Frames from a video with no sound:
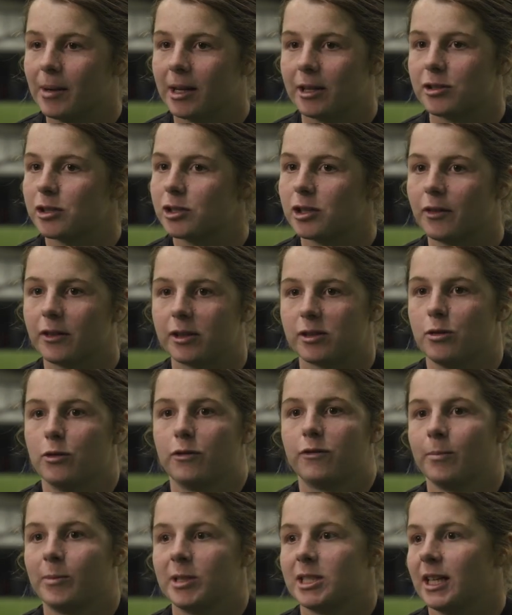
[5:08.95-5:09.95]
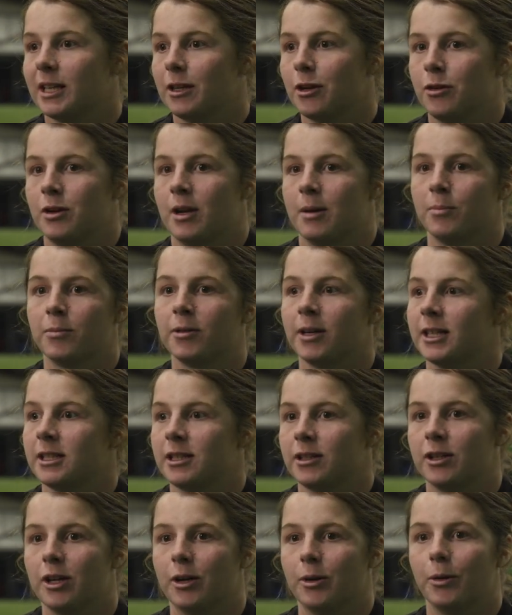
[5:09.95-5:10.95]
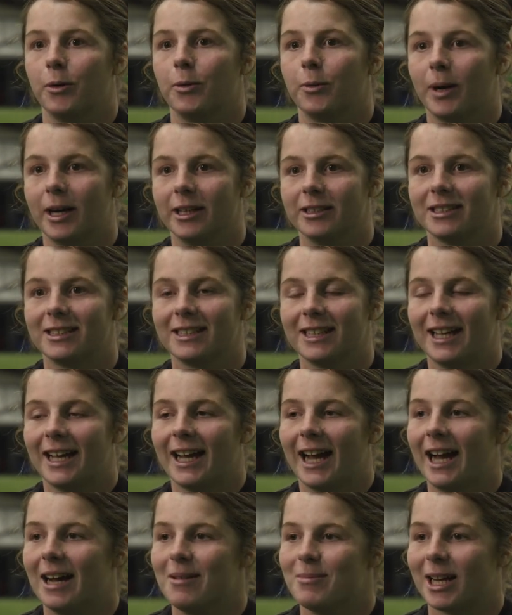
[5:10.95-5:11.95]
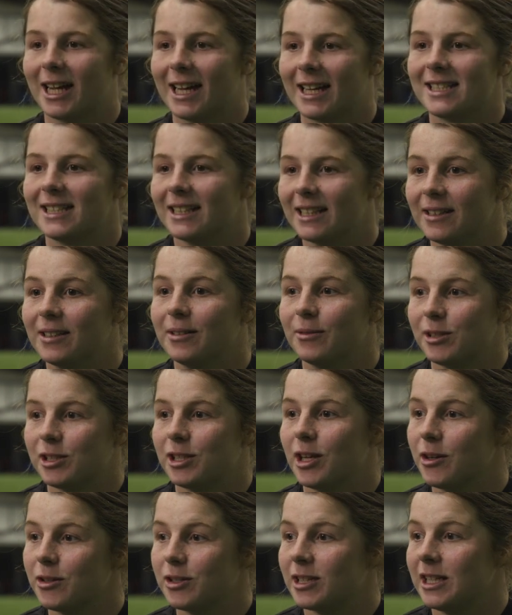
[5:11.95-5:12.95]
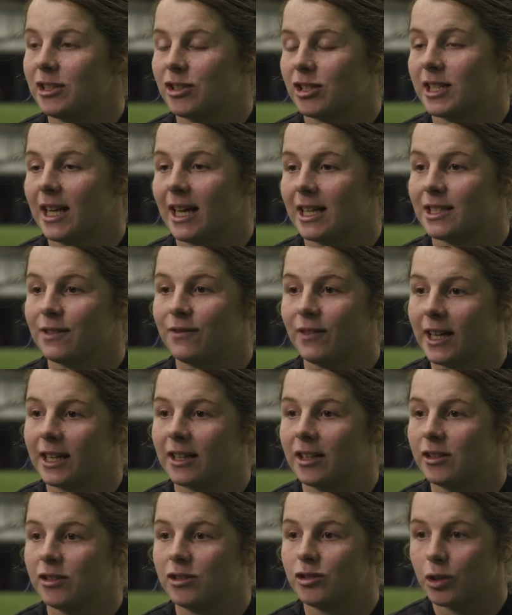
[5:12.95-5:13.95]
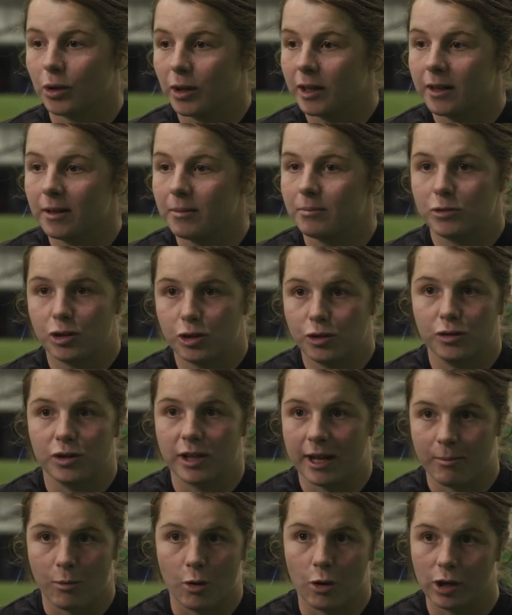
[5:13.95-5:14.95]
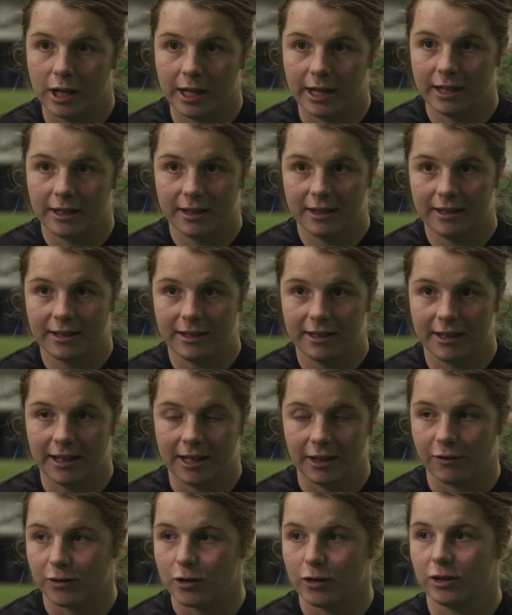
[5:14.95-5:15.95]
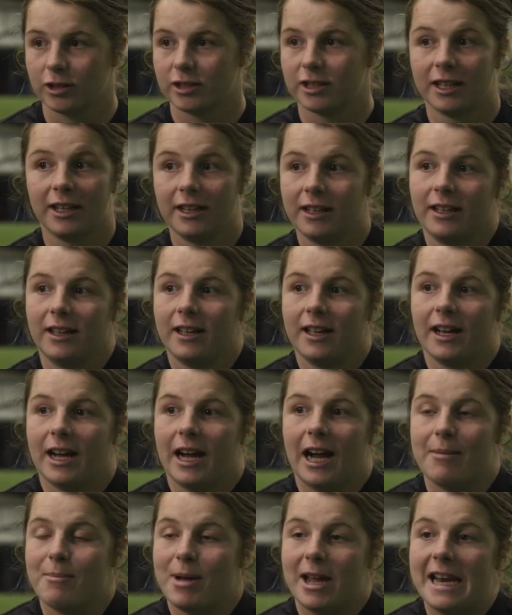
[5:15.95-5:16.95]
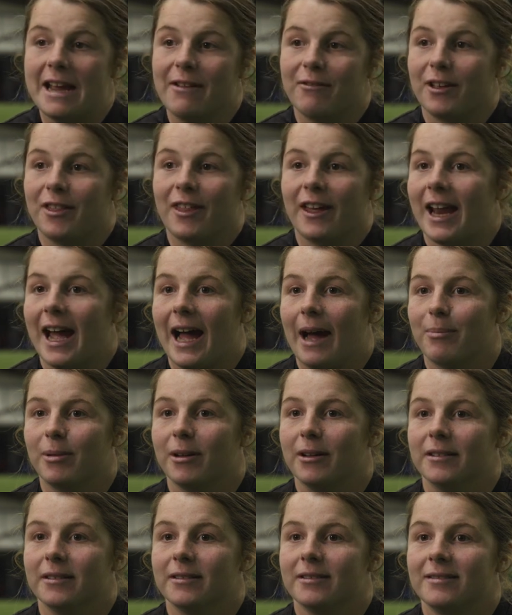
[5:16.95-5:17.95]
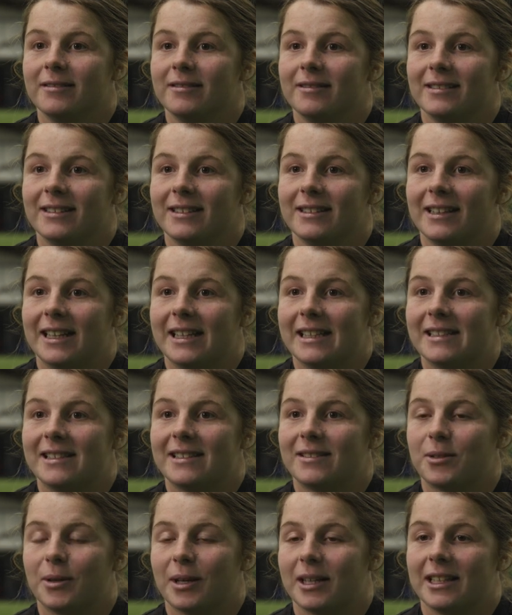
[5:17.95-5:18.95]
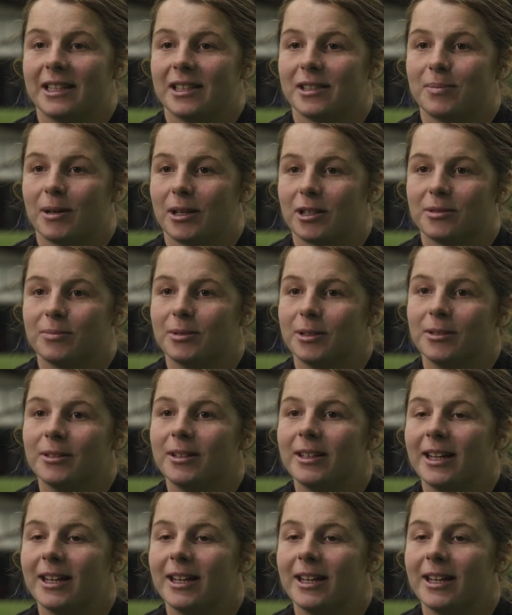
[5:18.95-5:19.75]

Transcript: and I just got this call from this unknown number and I didn't know who it was. And I answered it and it was yours, and he just asked if I could join them Tuesday morning. And of course, I made everything happen as quickly as possible.